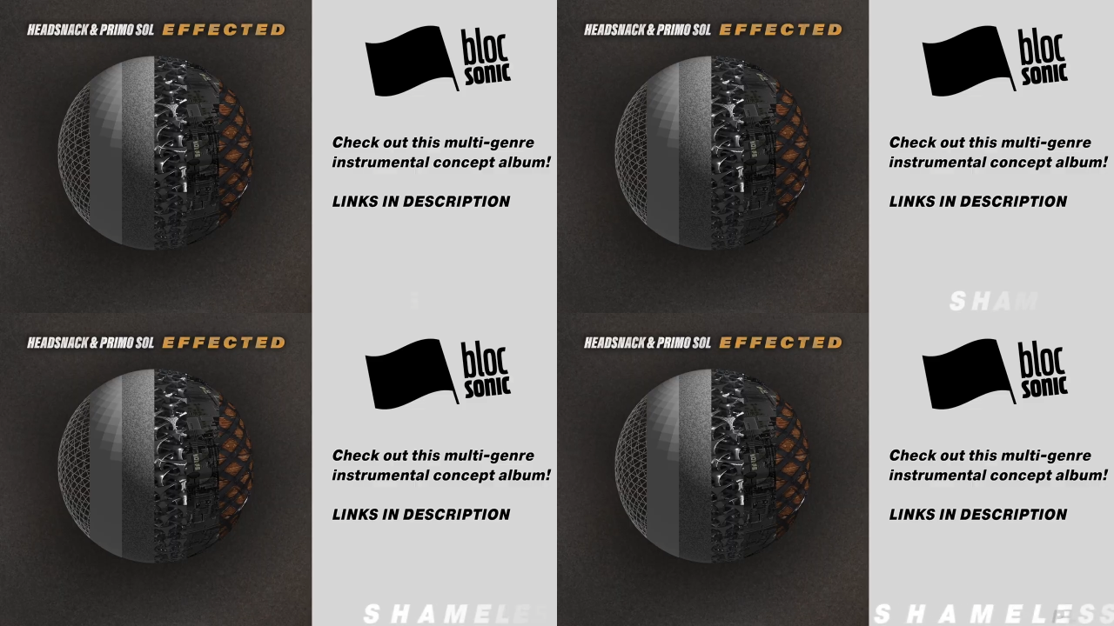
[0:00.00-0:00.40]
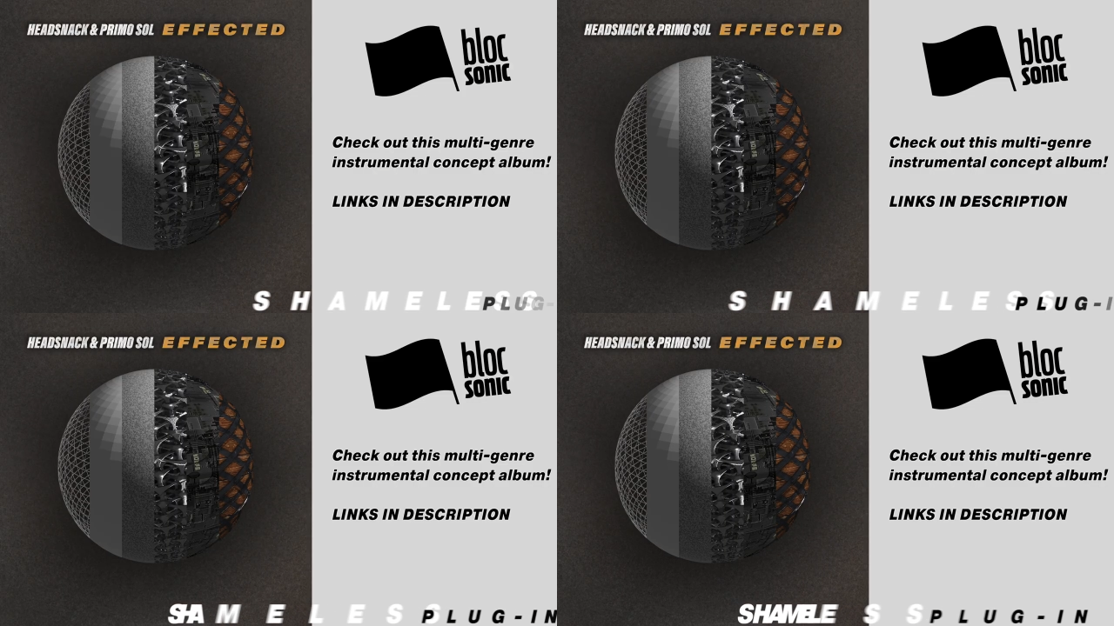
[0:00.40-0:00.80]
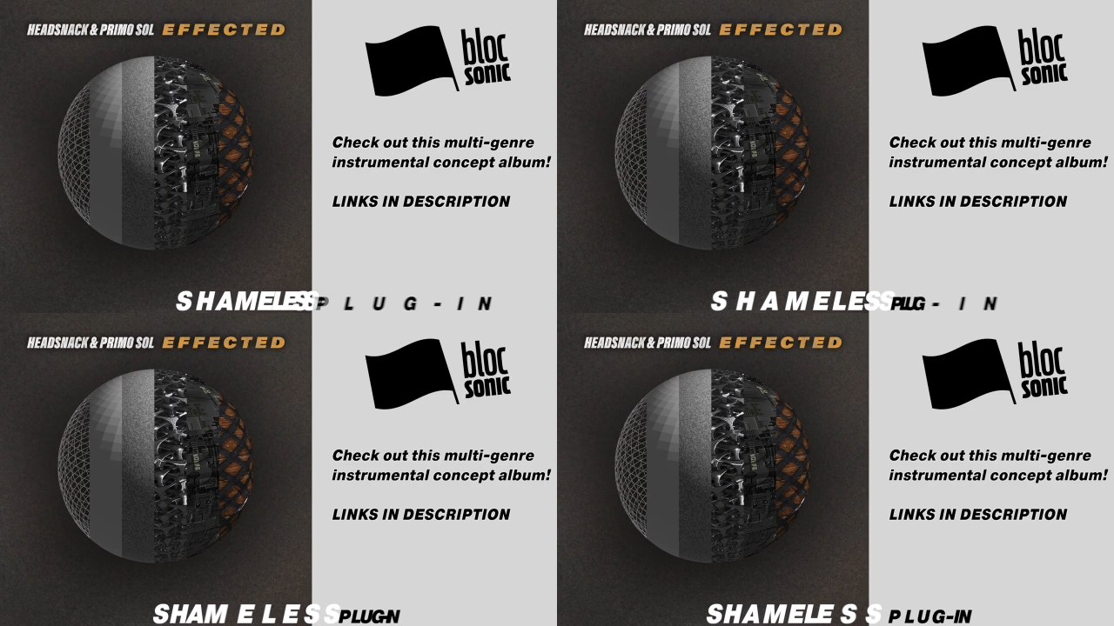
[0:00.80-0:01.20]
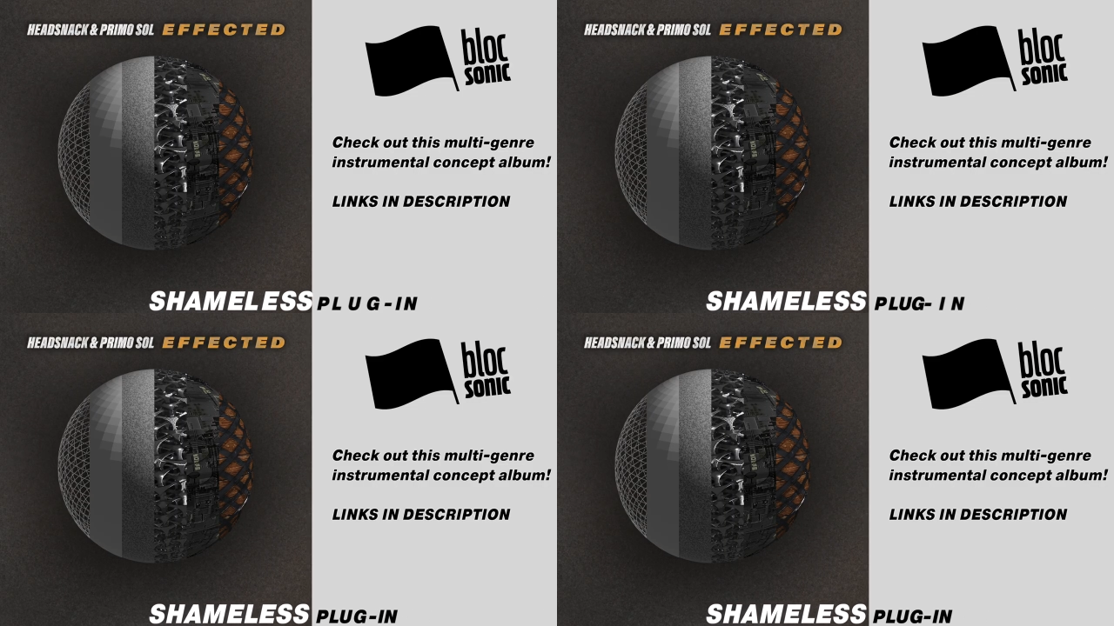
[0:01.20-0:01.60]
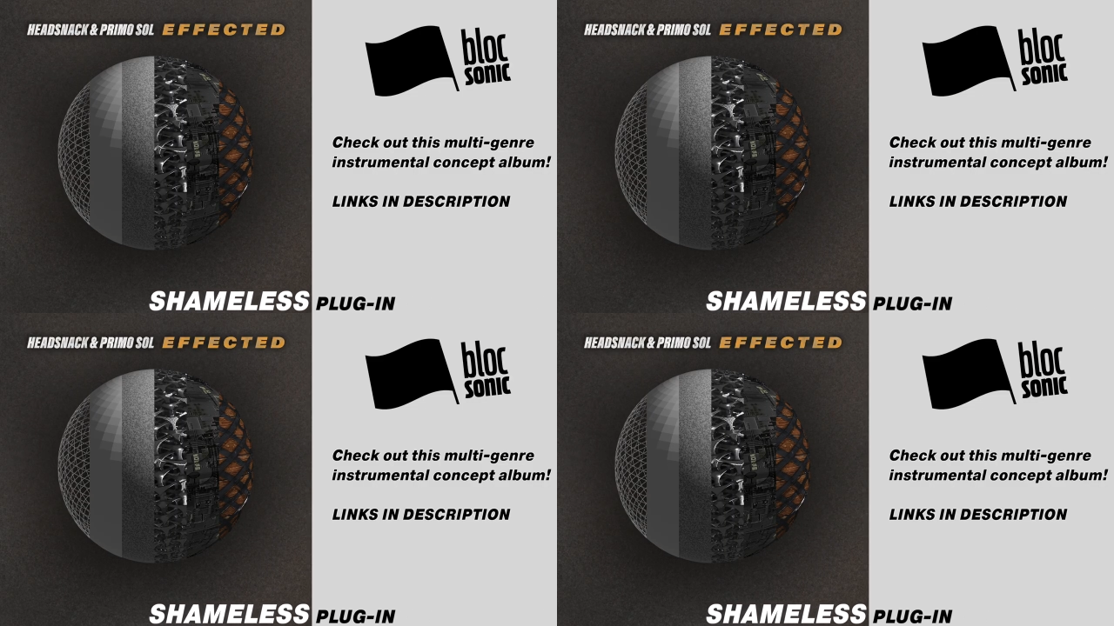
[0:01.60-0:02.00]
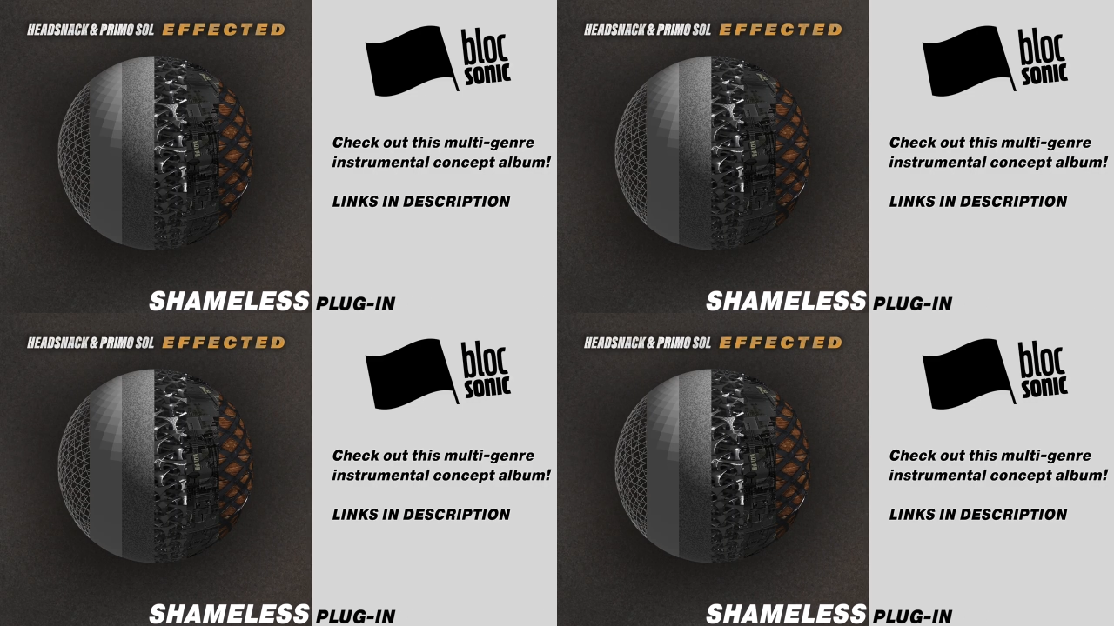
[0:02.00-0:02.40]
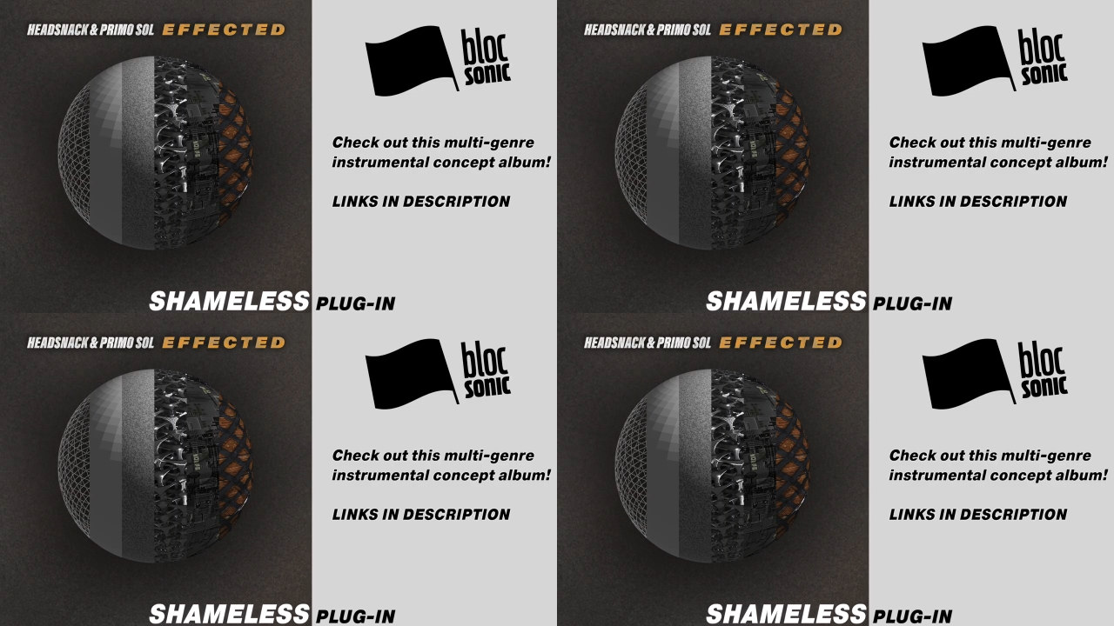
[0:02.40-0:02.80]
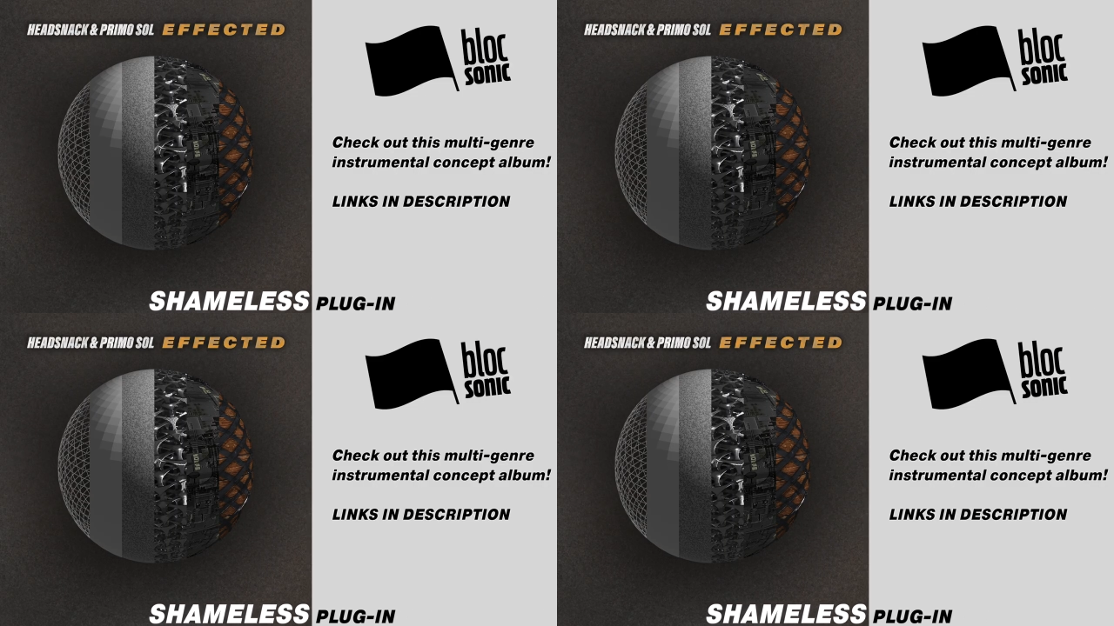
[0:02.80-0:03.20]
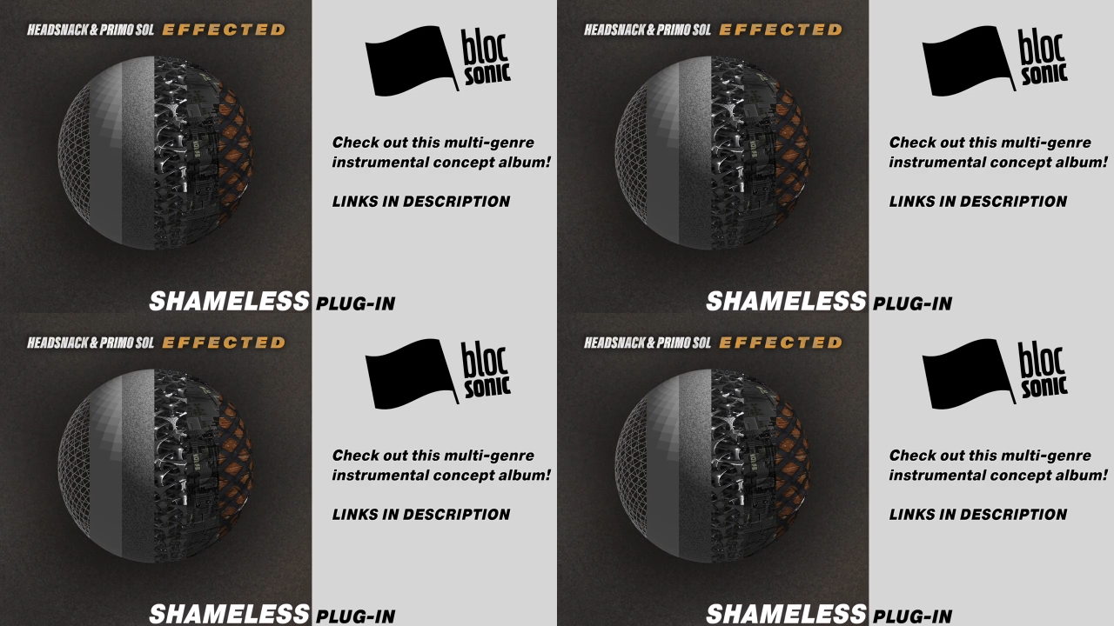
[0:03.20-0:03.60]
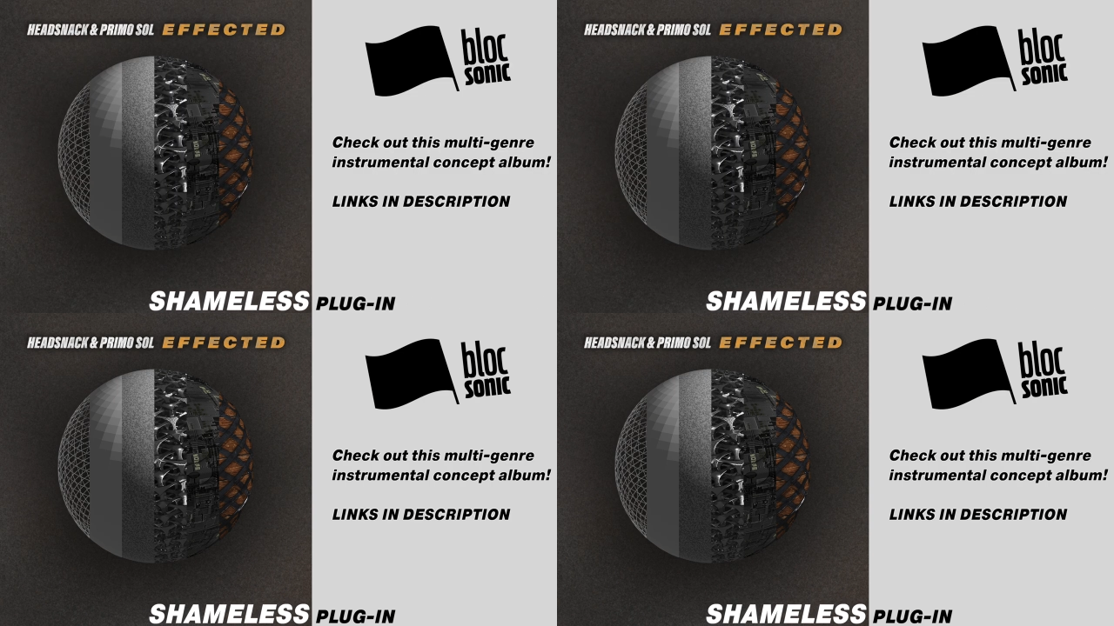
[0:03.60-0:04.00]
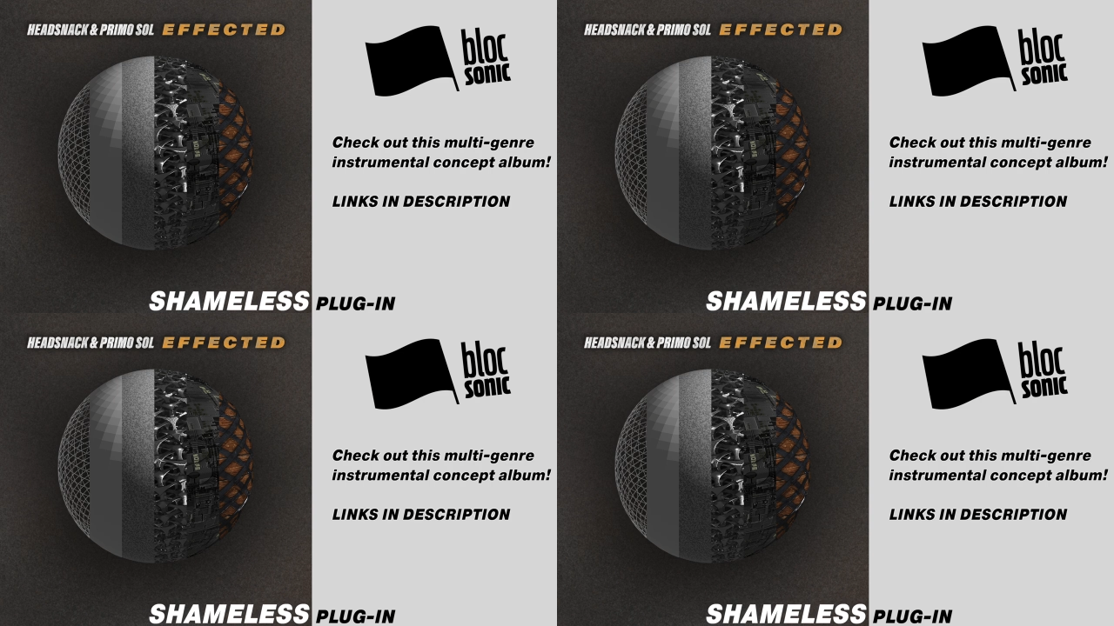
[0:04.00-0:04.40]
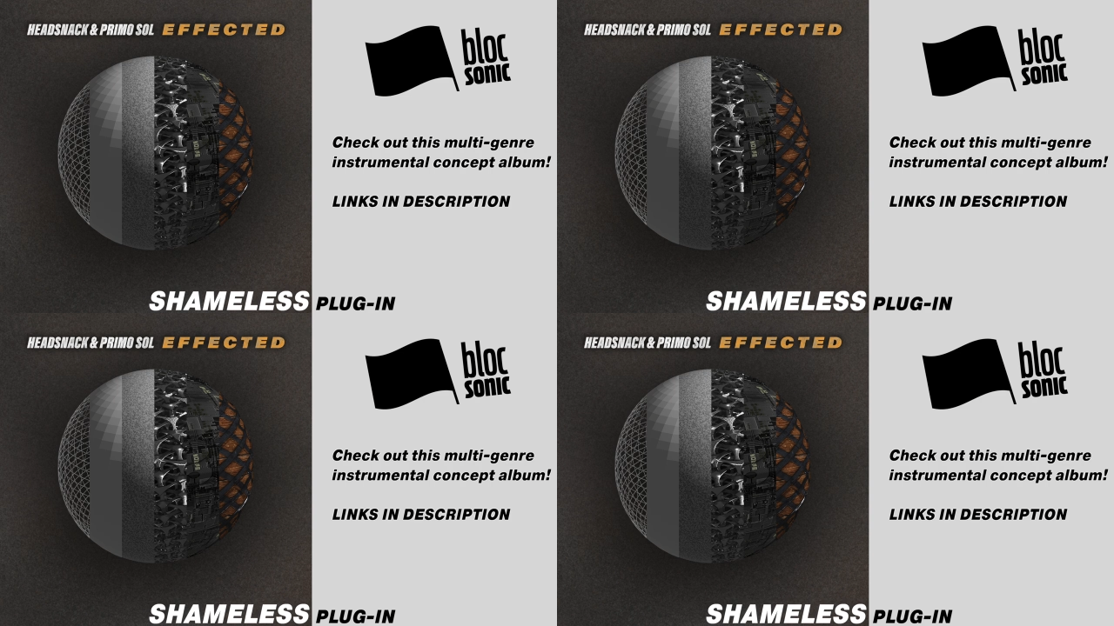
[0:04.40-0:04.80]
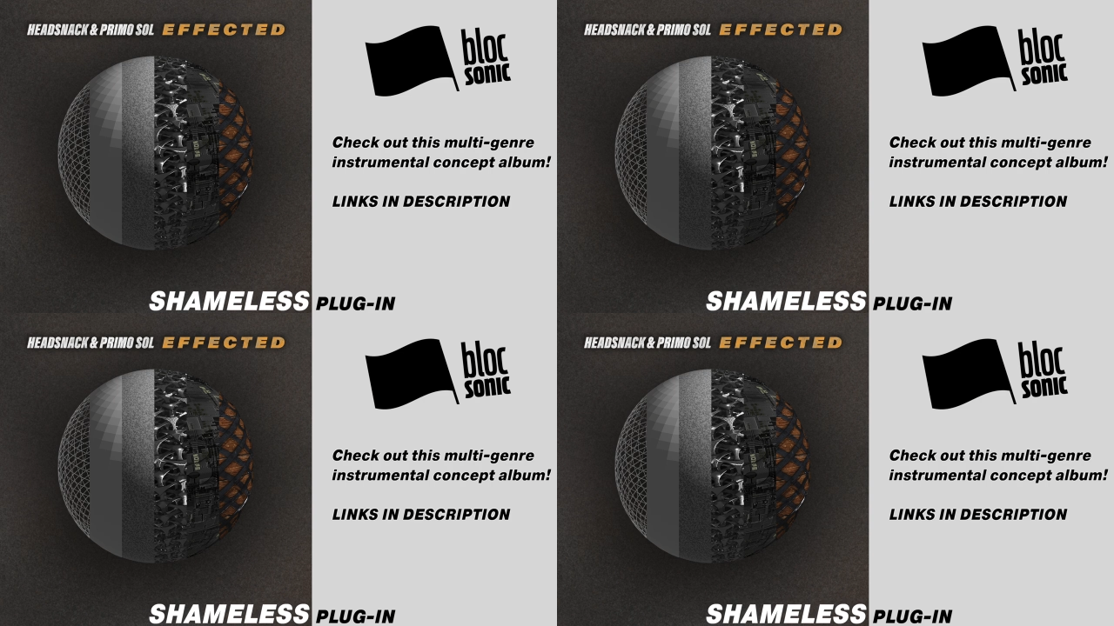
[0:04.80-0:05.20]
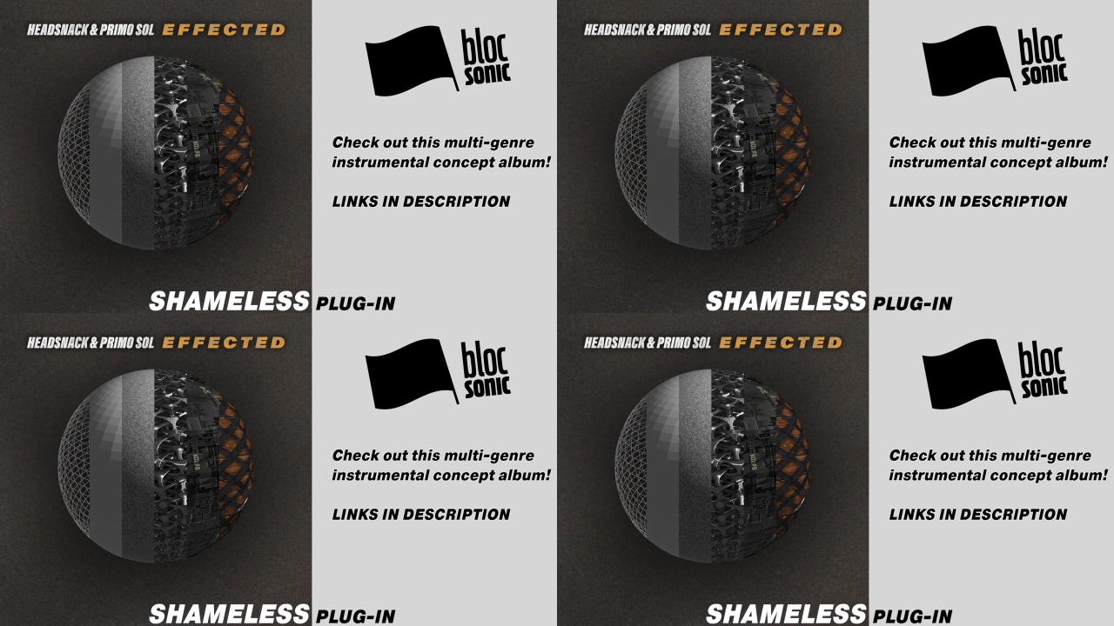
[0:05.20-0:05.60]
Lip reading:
Nobody's mouth can be seen.